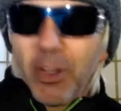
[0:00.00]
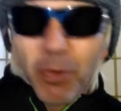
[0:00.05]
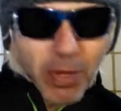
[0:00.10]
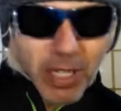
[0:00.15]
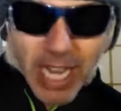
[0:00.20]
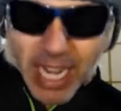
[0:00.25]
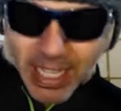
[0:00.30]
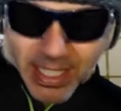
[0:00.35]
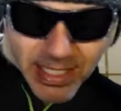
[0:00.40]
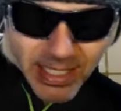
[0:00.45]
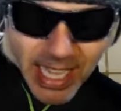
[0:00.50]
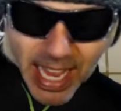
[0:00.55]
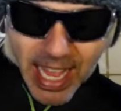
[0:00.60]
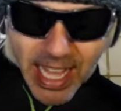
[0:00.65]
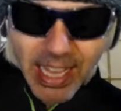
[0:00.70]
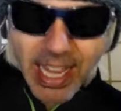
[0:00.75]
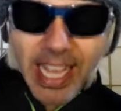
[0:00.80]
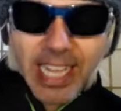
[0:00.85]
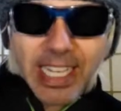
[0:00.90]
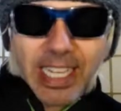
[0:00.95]
We got to
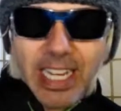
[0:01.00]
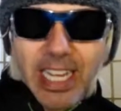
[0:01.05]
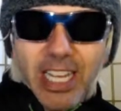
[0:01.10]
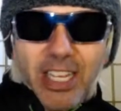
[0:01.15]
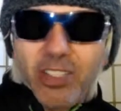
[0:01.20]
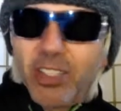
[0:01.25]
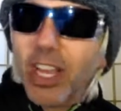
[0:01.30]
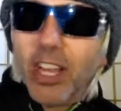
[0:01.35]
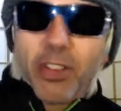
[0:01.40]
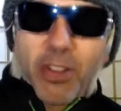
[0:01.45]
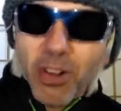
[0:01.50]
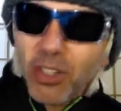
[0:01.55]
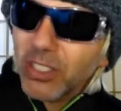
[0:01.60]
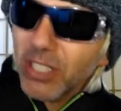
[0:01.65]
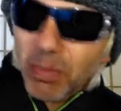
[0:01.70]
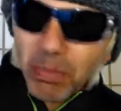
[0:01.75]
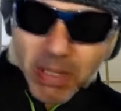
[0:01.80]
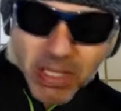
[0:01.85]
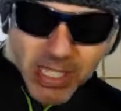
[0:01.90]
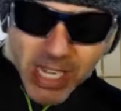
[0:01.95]
say it like it is. There's
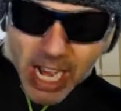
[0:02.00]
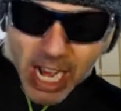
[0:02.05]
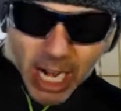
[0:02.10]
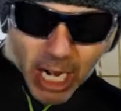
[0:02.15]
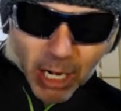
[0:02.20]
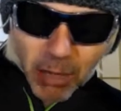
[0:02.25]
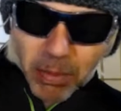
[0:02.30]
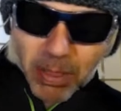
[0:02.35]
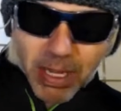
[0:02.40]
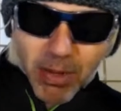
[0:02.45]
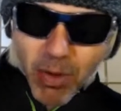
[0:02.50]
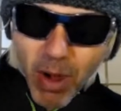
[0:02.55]
something terribly